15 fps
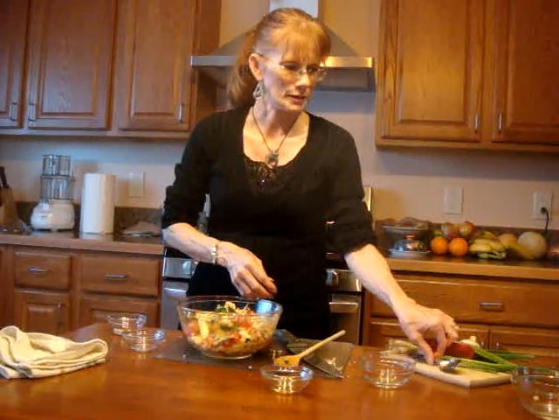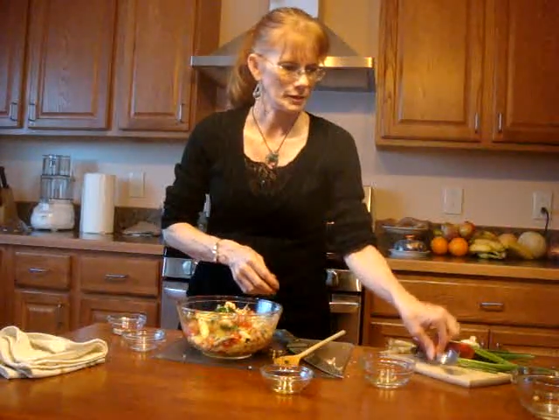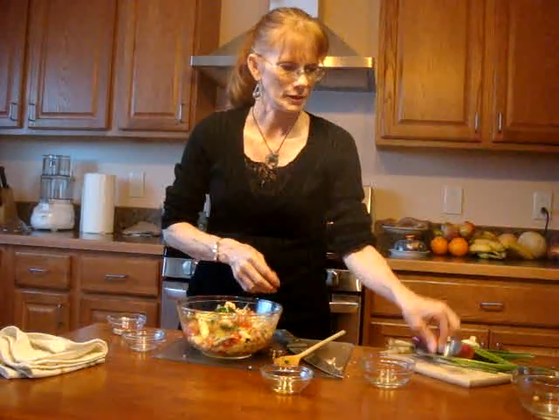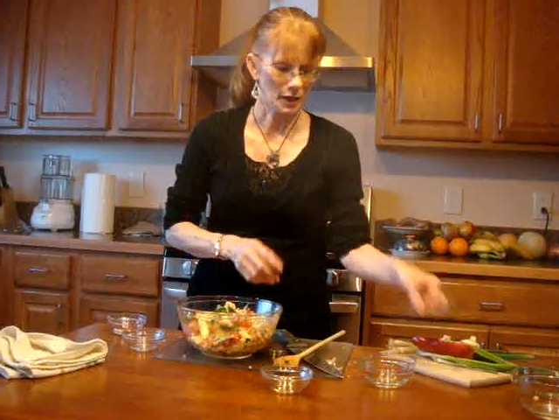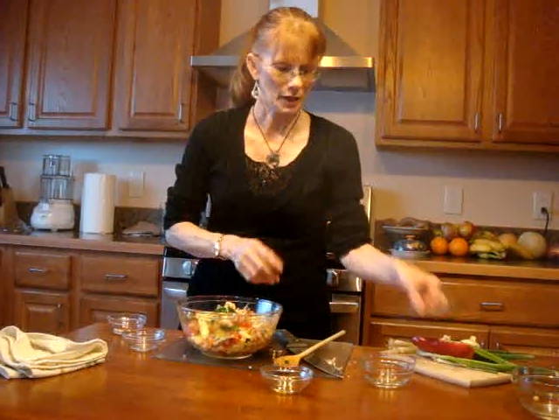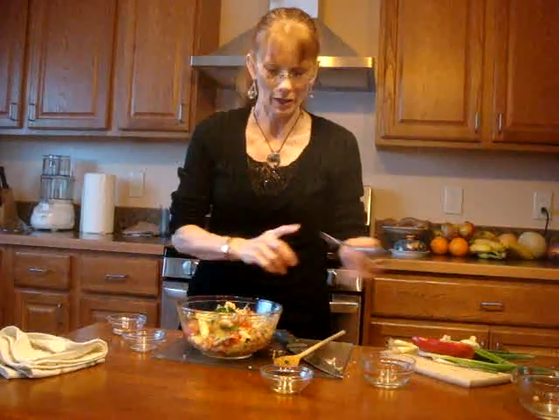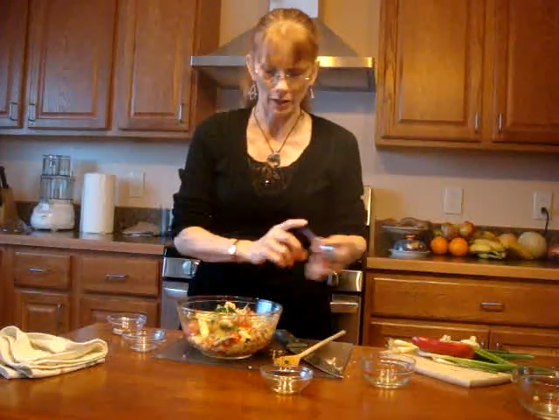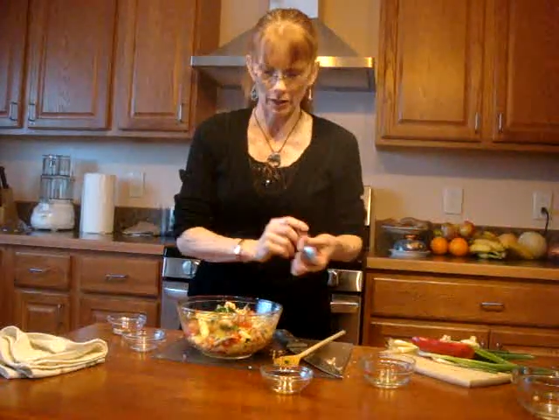
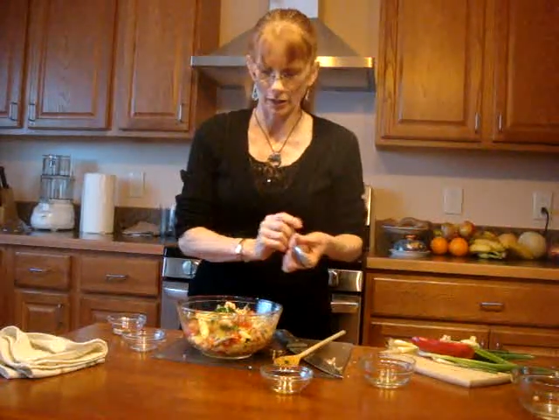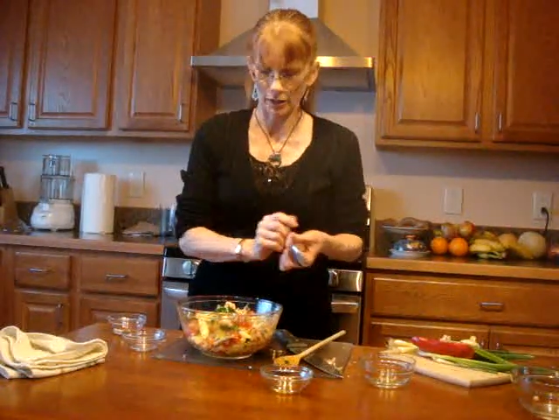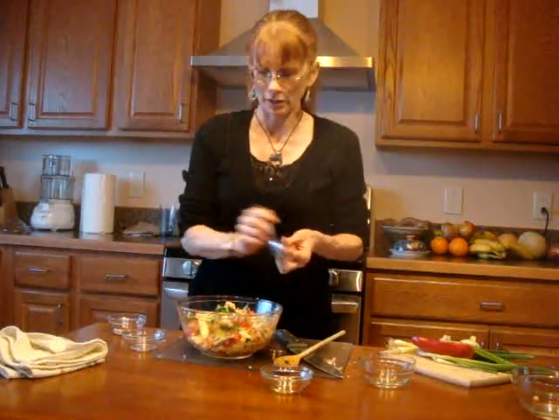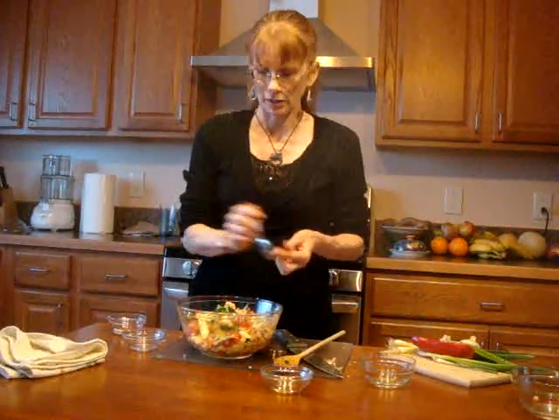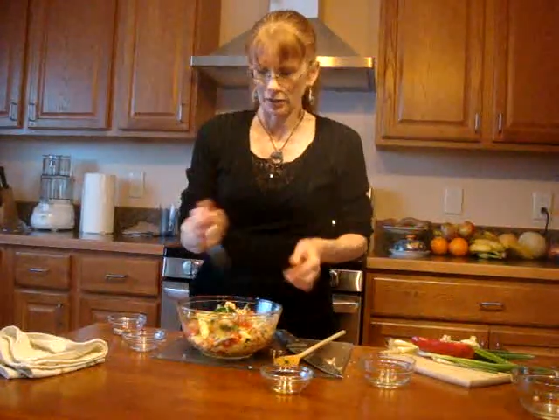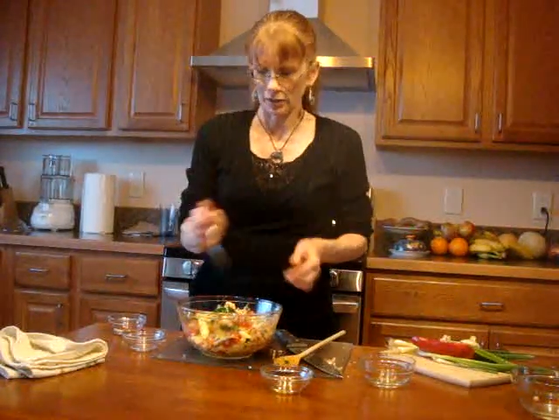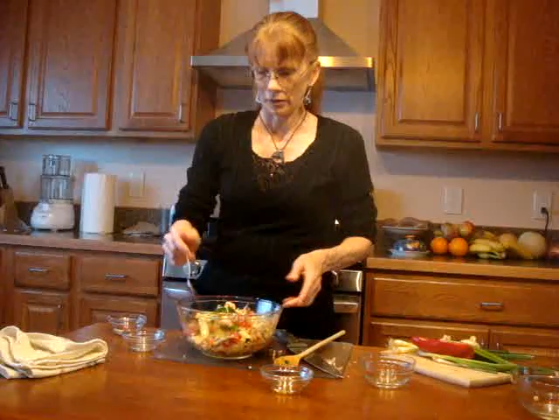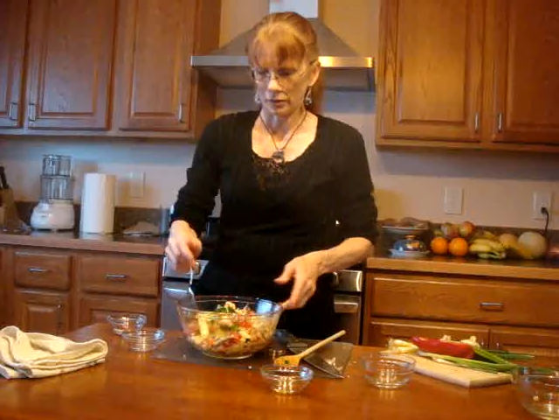say
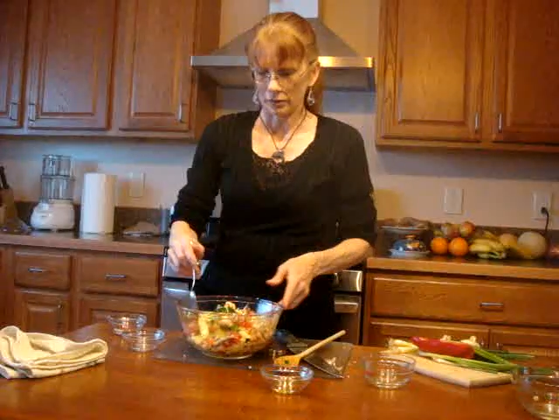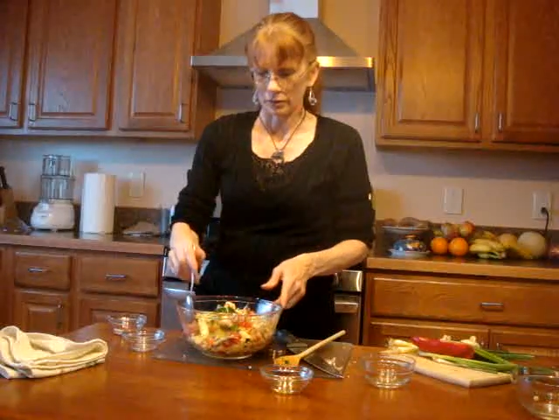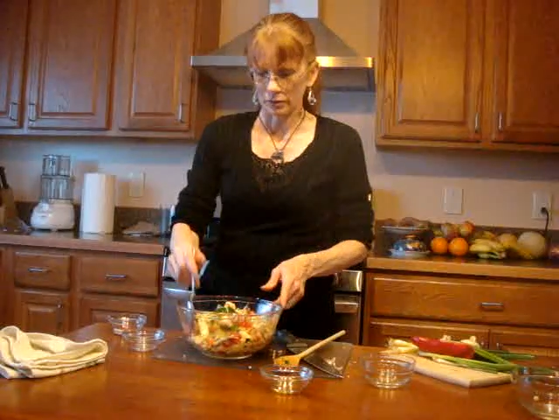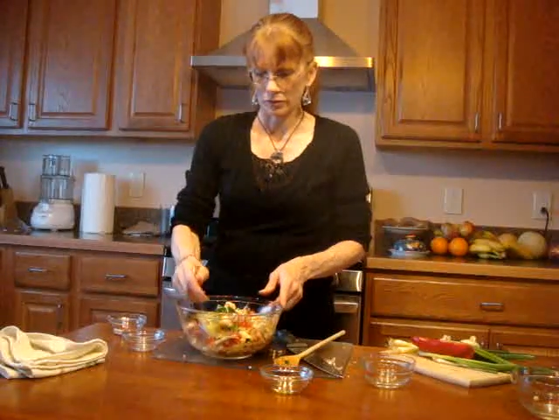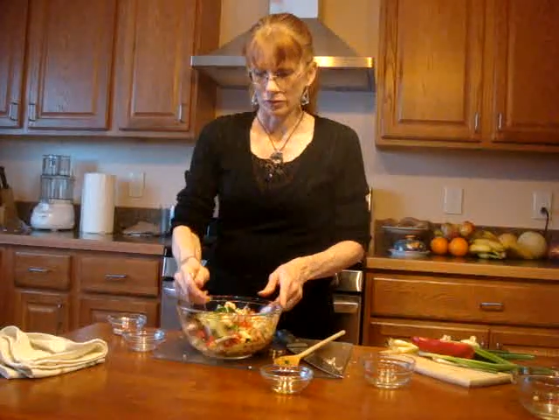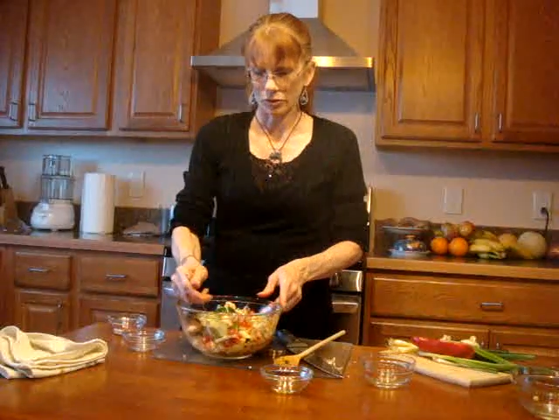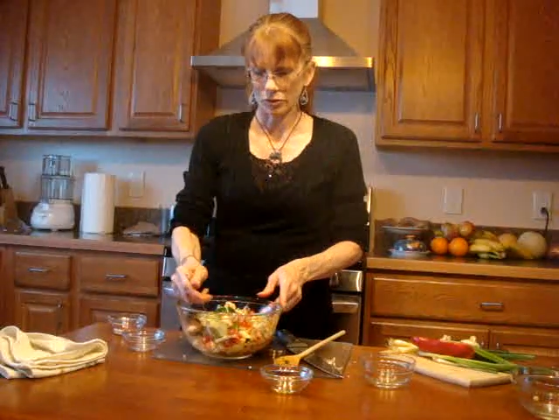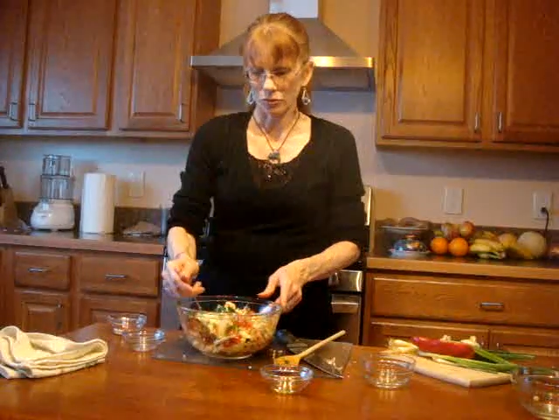
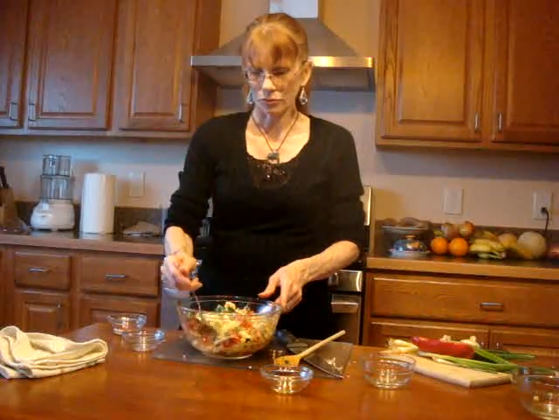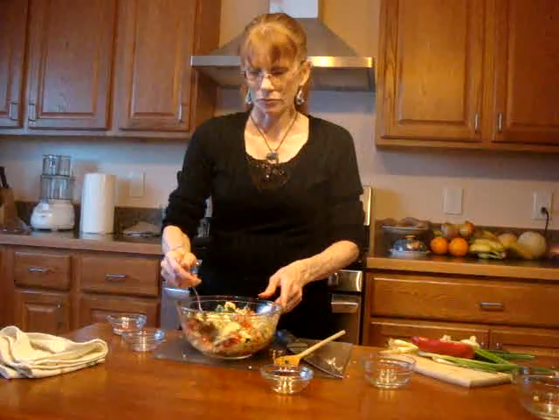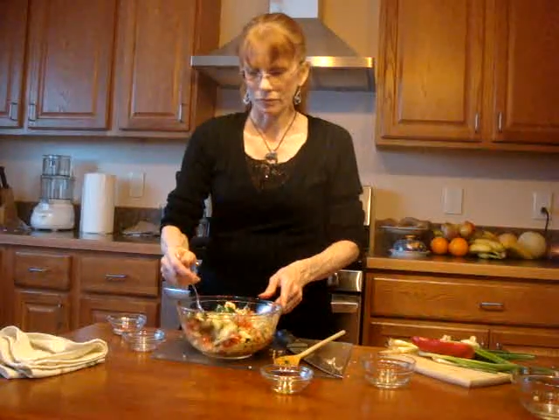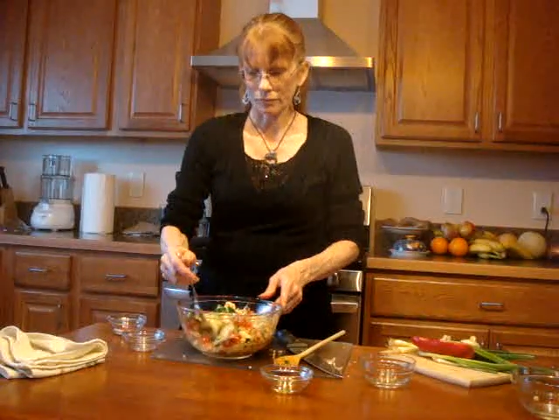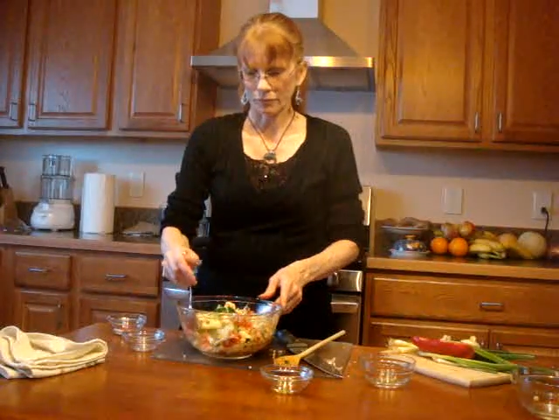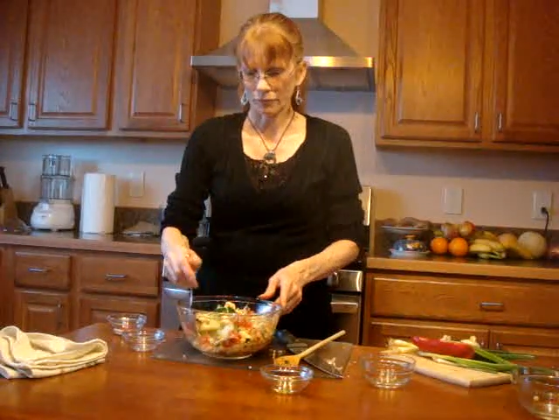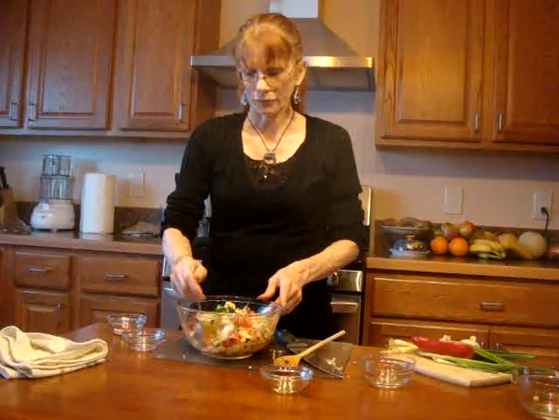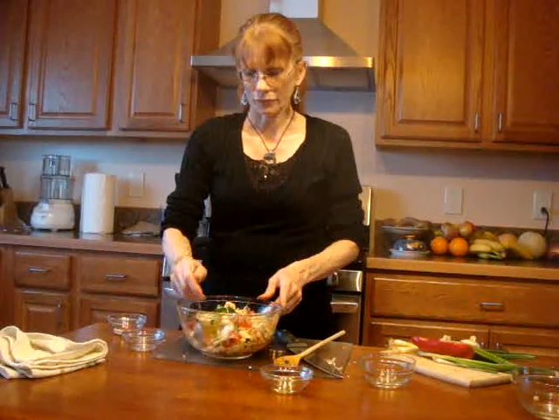to